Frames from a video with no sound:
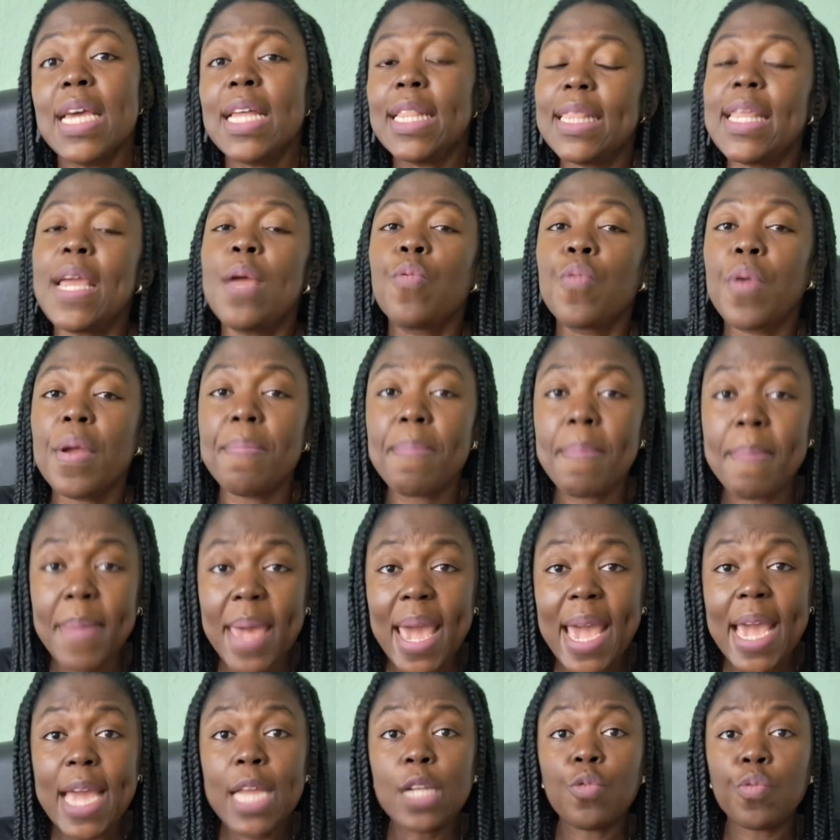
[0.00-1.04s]
They
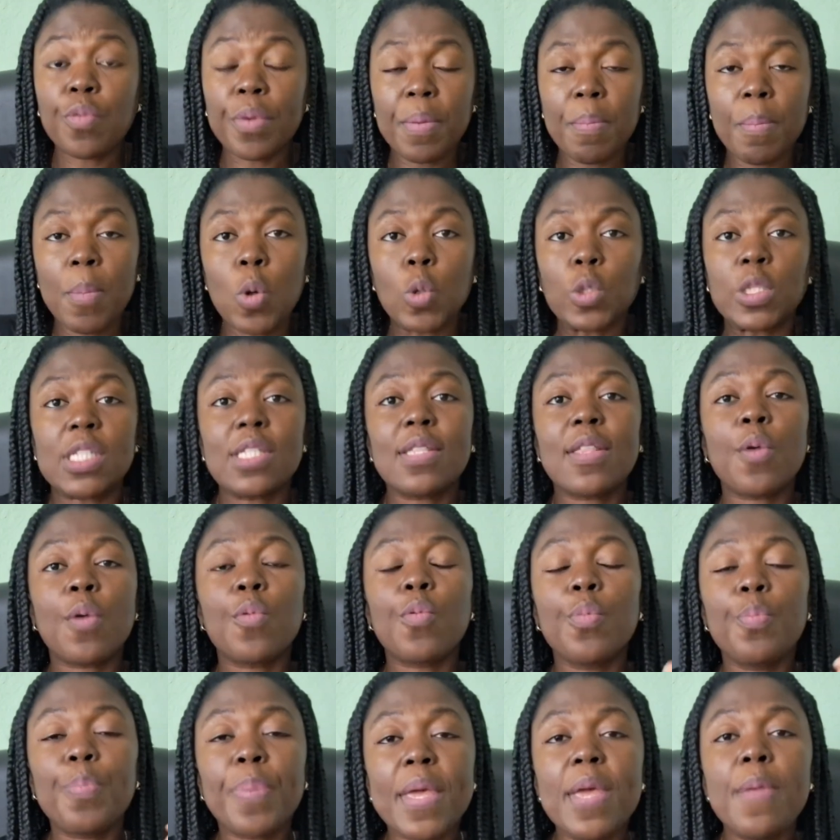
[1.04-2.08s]
remained remote.
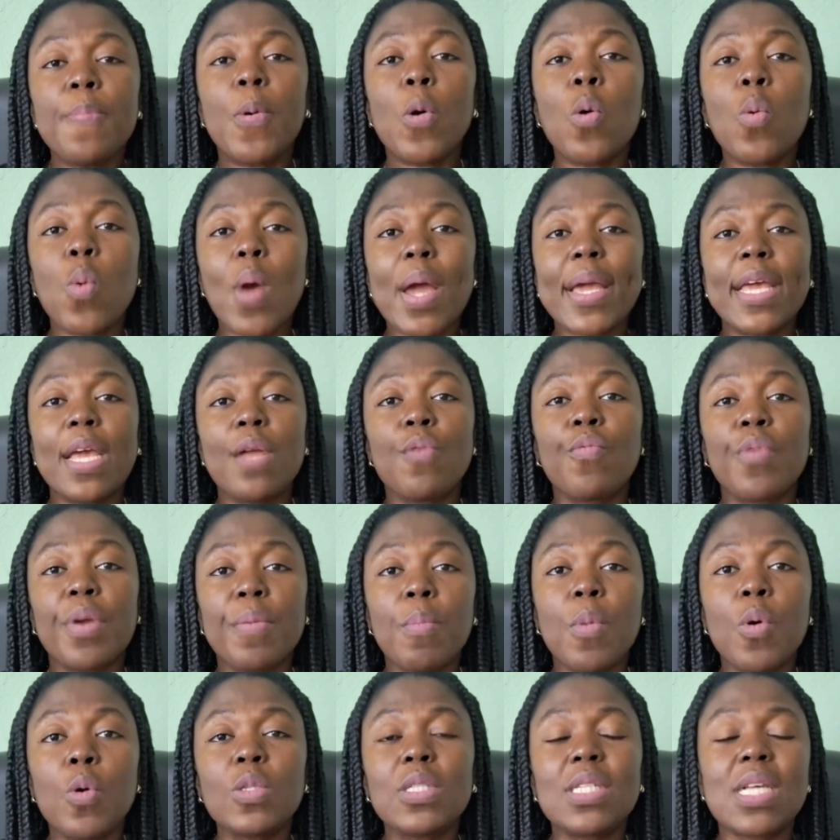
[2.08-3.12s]
The people working
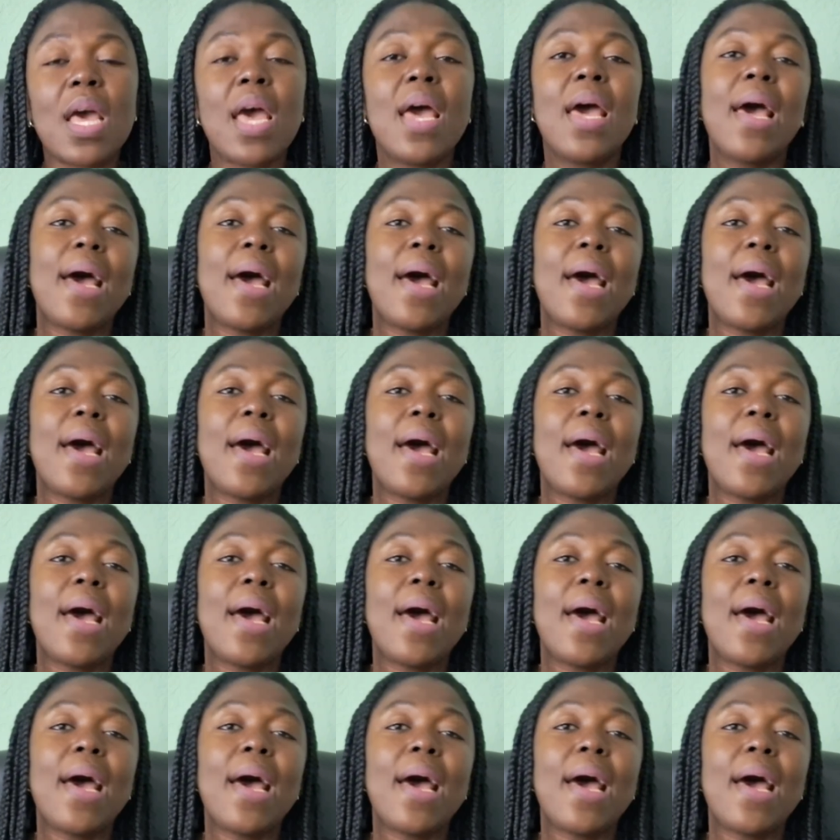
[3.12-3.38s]
remote